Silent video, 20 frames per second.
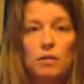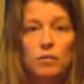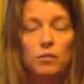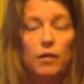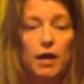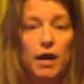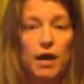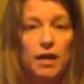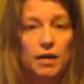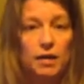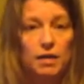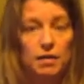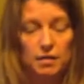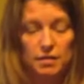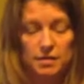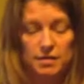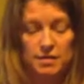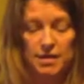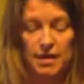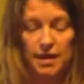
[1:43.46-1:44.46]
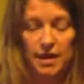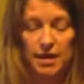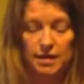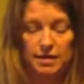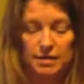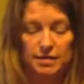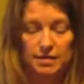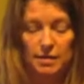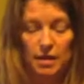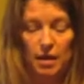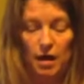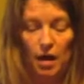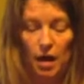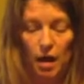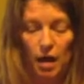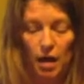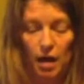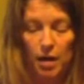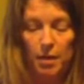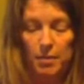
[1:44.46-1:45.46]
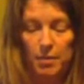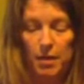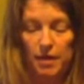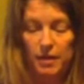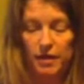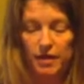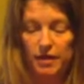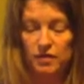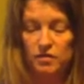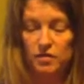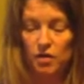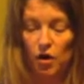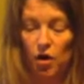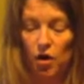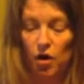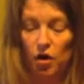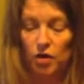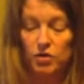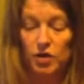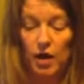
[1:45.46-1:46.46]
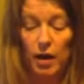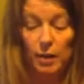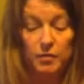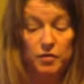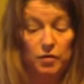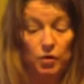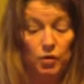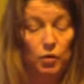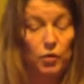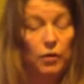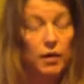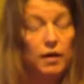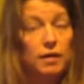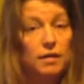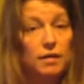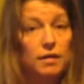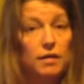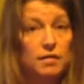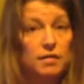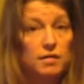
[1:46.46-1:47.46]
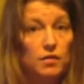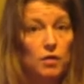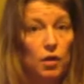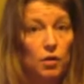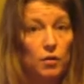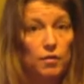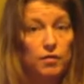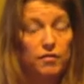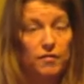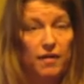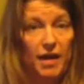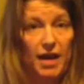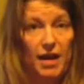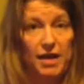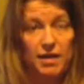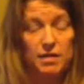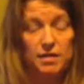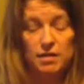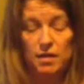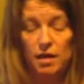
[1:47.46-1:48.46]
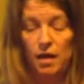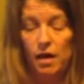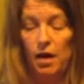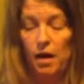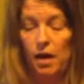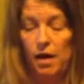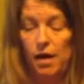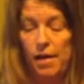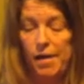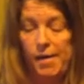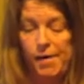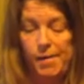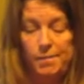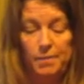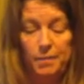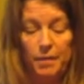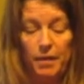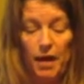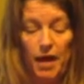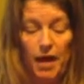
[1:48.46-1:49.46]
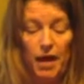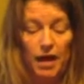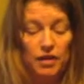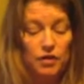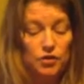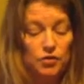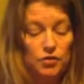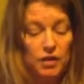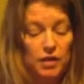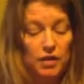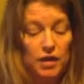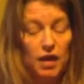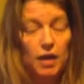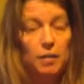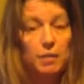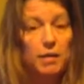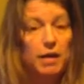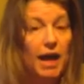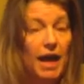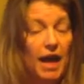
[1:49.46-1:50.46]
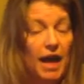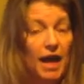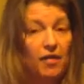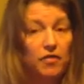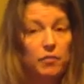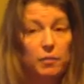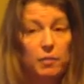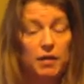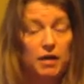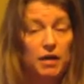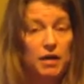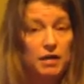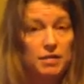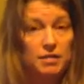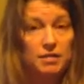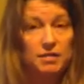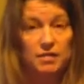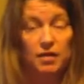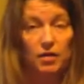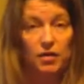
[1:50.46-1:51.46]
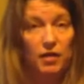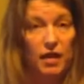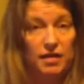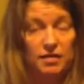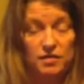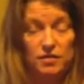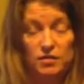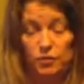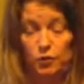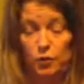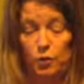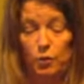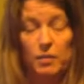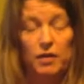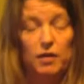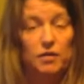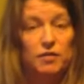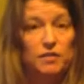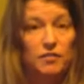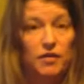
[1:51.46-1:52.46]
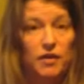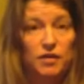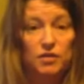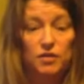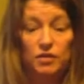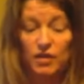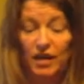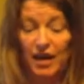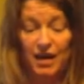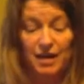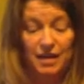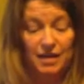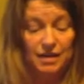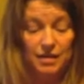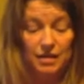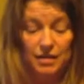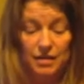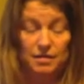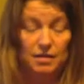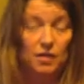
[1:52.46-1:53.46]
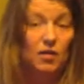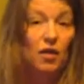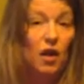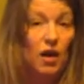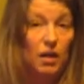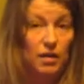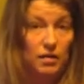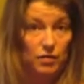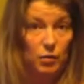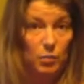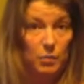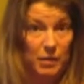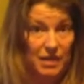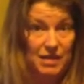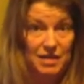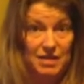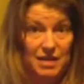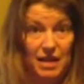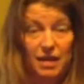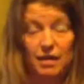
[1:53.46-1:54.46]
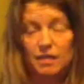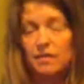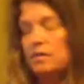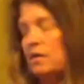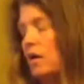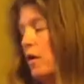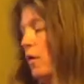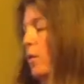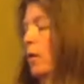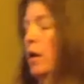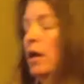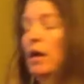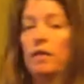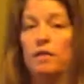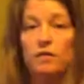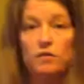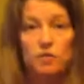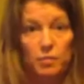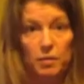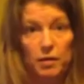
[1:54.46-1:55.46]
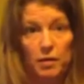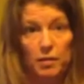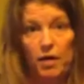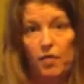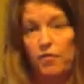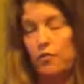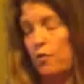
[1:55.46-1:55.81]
red steaks. These are top sirloin because they're low in fat. I usually cut them in half because they'll last us 4 meals if I do that, and it's a lot. They're big steaks, so this will be about